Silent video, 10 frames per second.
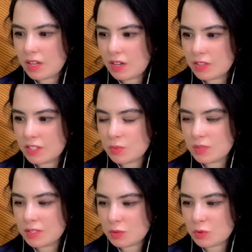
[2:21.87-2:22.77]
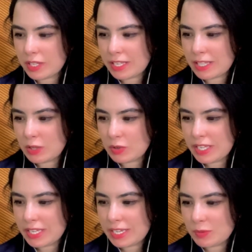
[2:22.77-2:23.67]
This one's actually
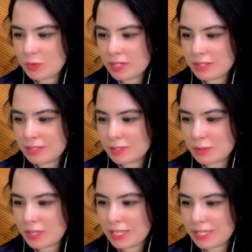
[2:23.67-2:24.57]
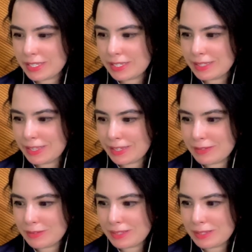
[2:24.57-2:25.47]
located. Where is this located? Like it
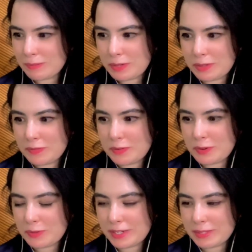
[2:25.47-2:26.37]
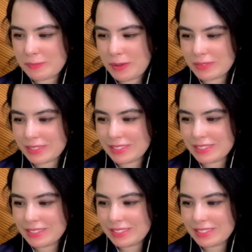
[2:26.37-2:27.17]
looks like in the middle of nowhere in the mountains.